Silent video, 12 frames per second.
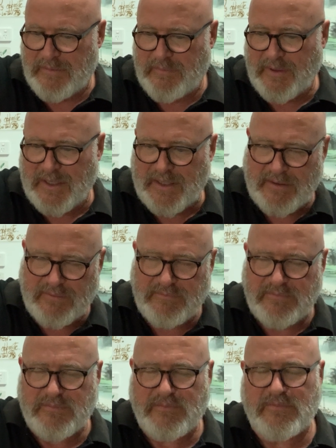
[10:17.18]
Meaning,
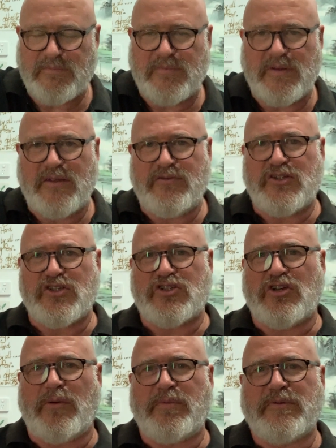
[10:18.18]
if you just
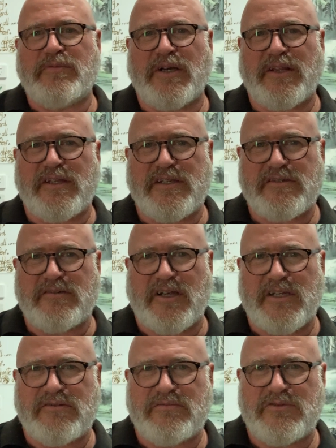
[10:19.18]
copied one of these
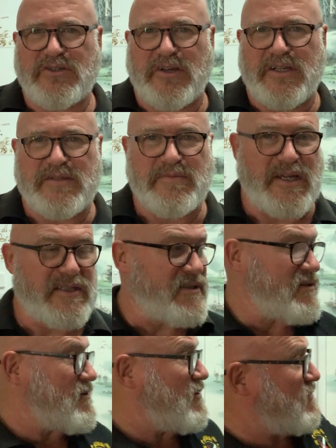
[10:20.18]
great Chinese
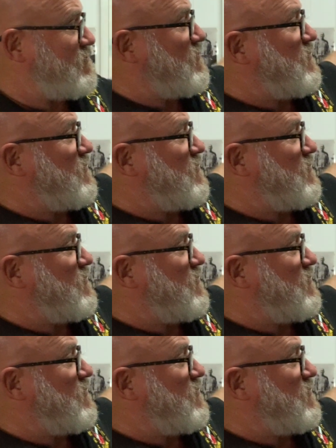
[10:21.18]
masters, like